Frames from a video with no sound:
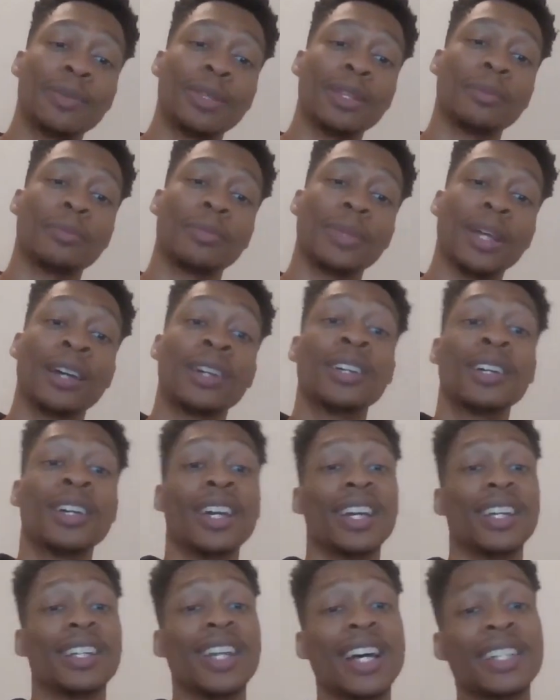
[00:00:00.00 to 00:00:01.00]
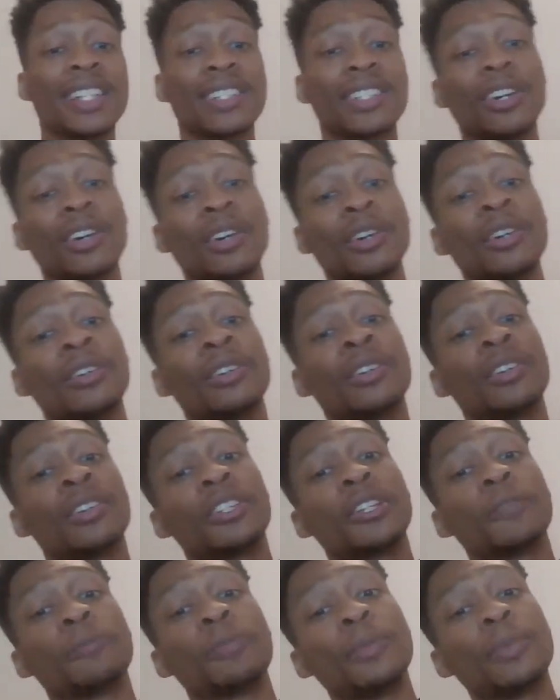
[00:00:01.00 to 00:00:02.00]
them down. And that's
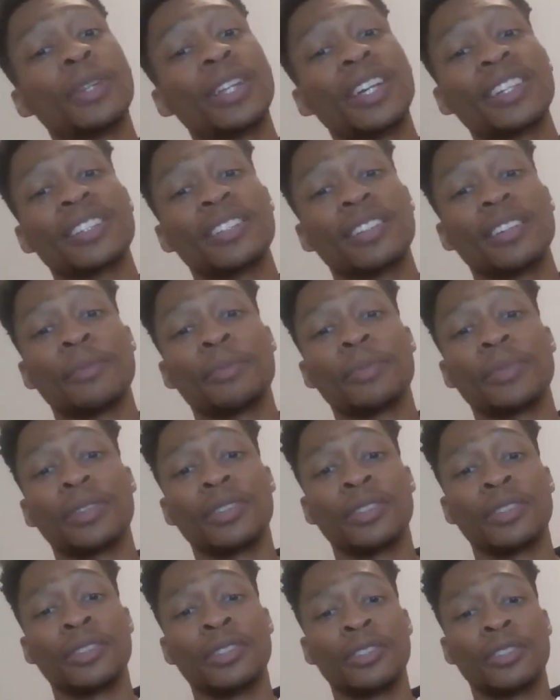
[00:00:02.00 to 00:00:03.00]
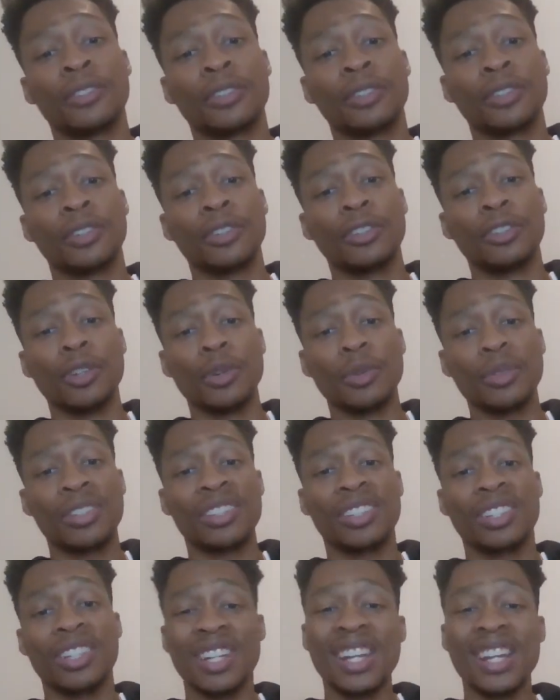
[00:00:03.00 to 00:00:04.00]
the people that's up in,
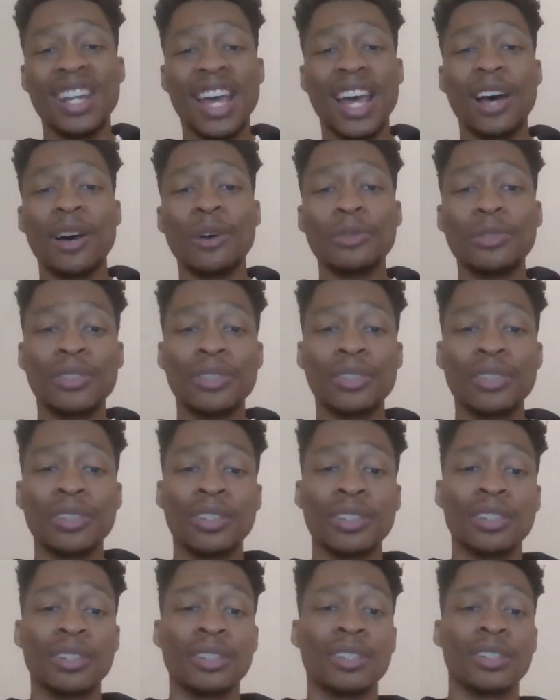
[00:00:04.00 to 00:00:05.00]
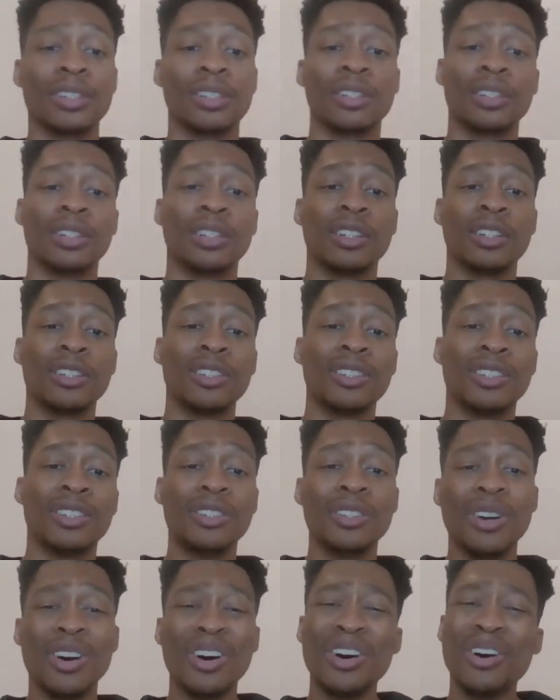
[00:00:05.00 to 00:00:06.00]
Senate, House.
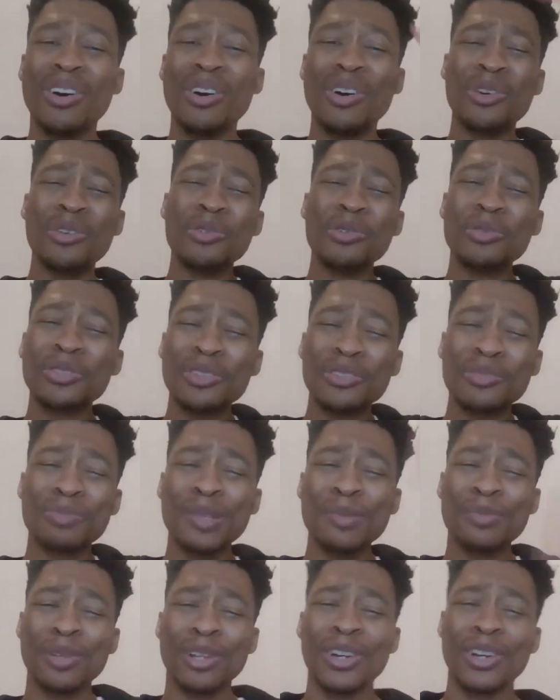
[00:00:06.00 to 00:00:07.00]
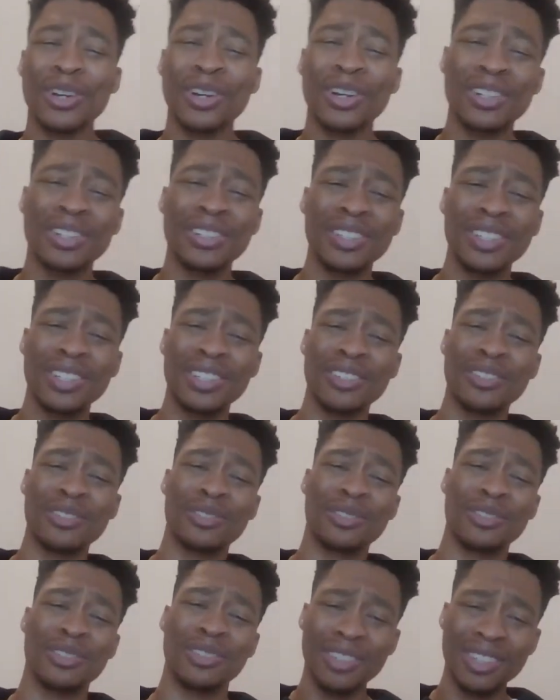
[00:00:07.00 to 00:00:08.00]
You know how old those people are
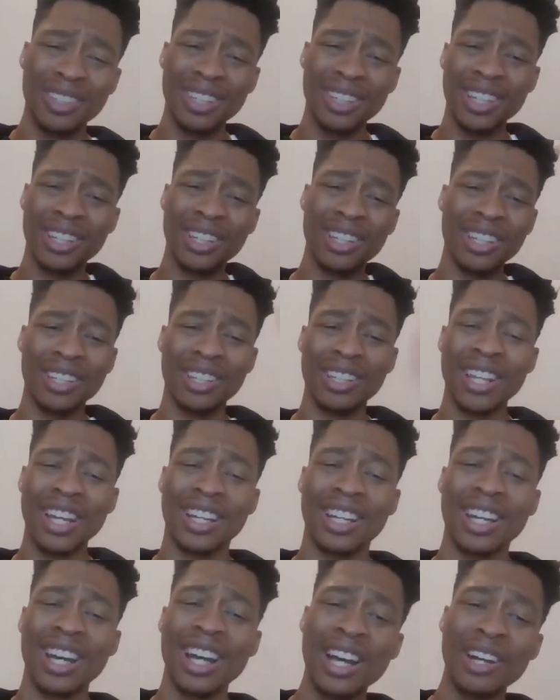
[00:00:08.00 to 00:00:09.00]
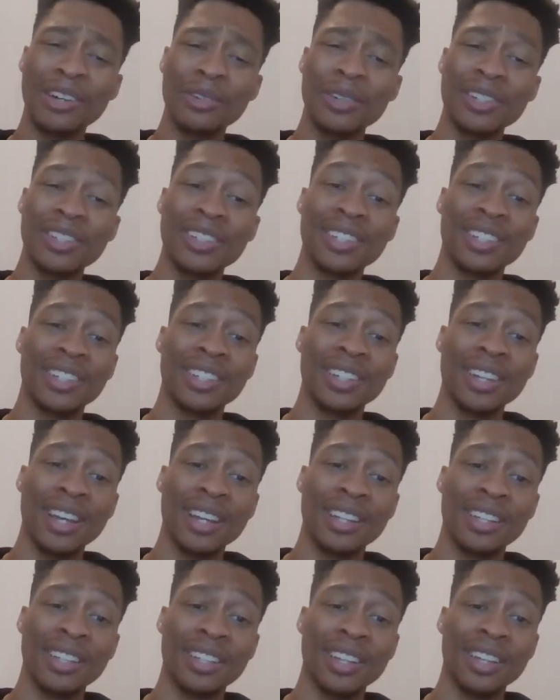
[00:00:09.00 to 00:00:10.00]
in like Congress?
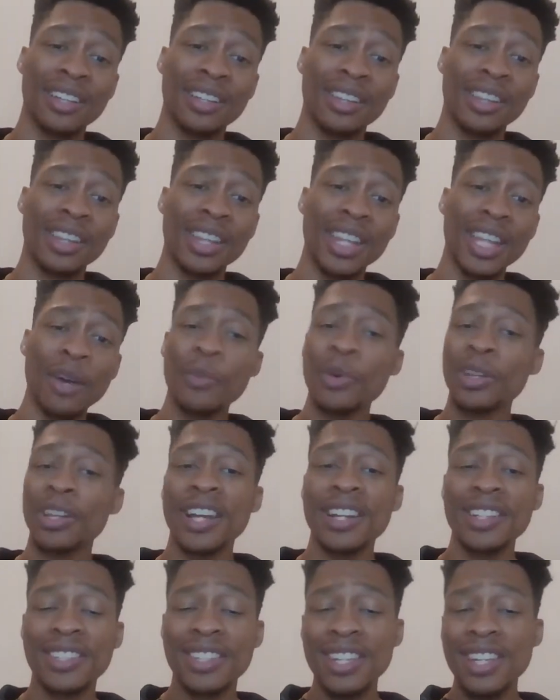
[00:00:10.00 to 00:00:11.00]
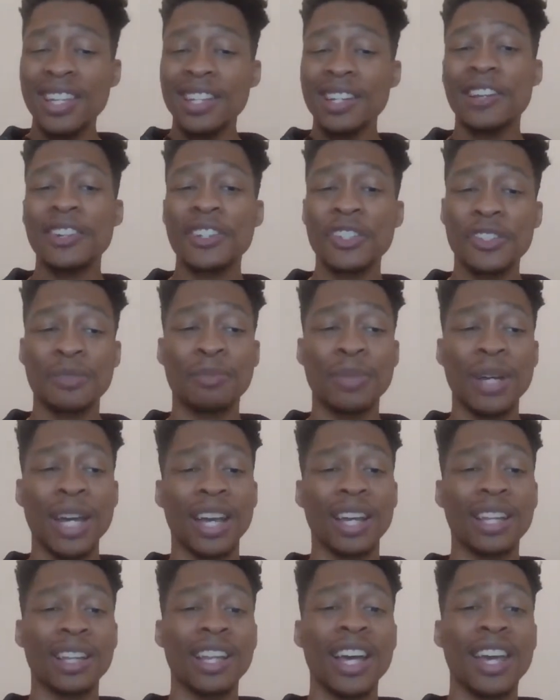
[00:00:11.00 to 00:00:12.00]
They were like teenagers
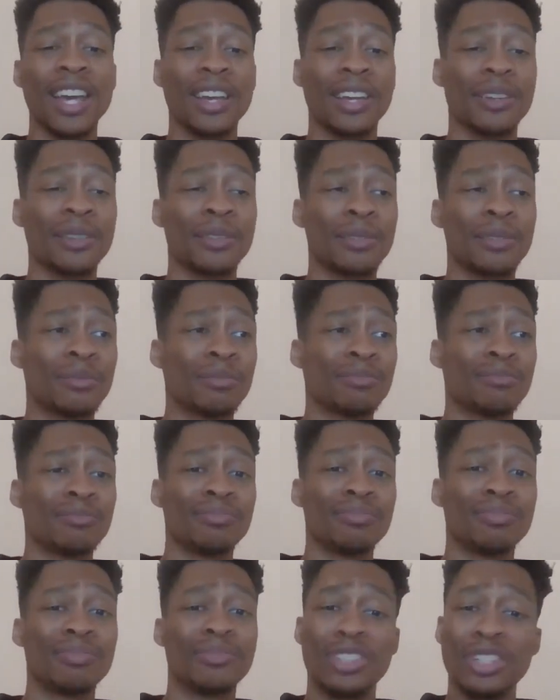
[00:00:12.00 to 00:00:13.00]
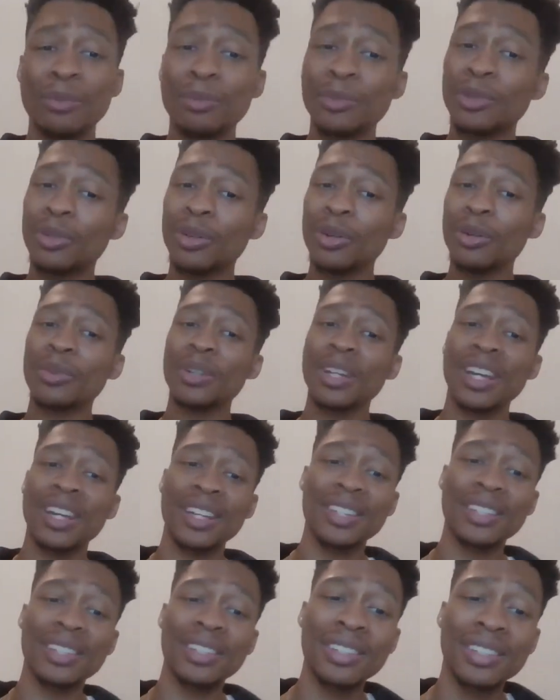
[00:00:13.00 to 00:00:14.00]
back like Jim Crow
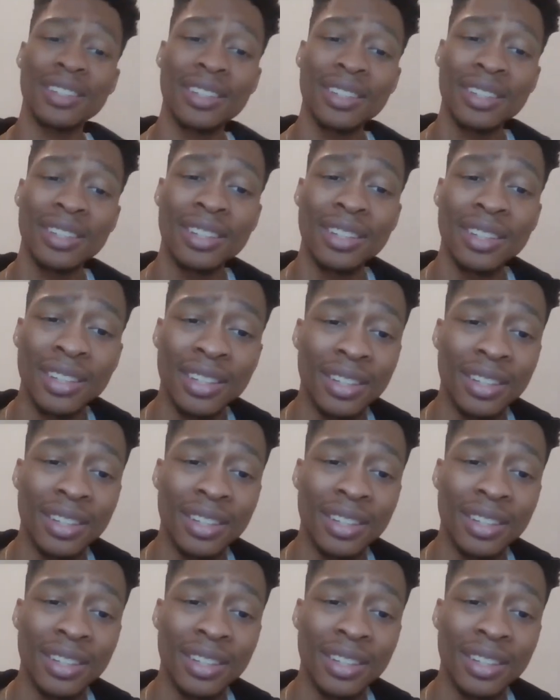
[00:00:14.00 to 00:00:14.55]
days.